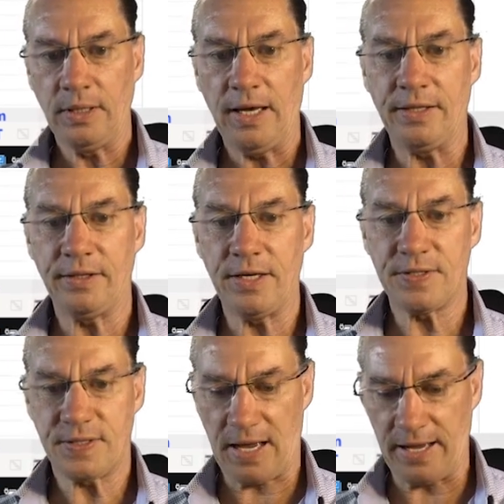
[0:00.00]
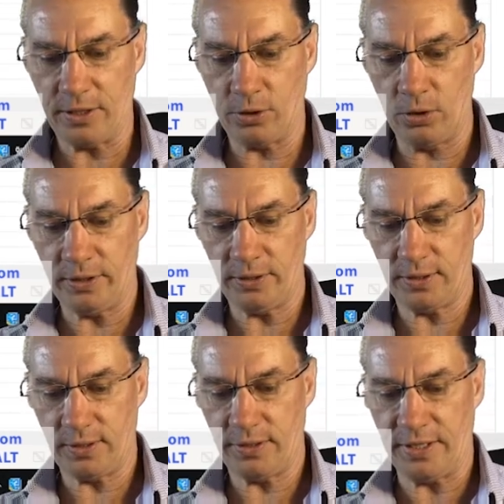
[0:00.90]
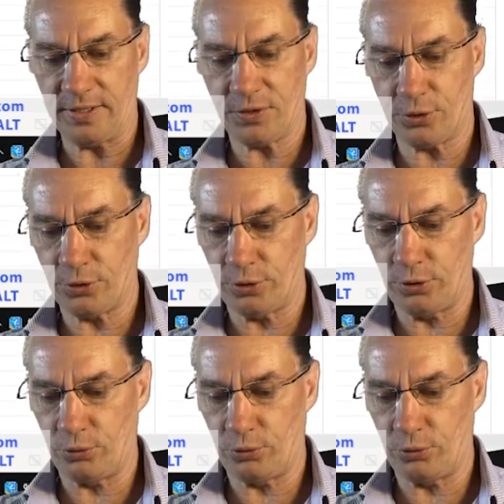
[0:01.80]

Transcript: and this, I call it an external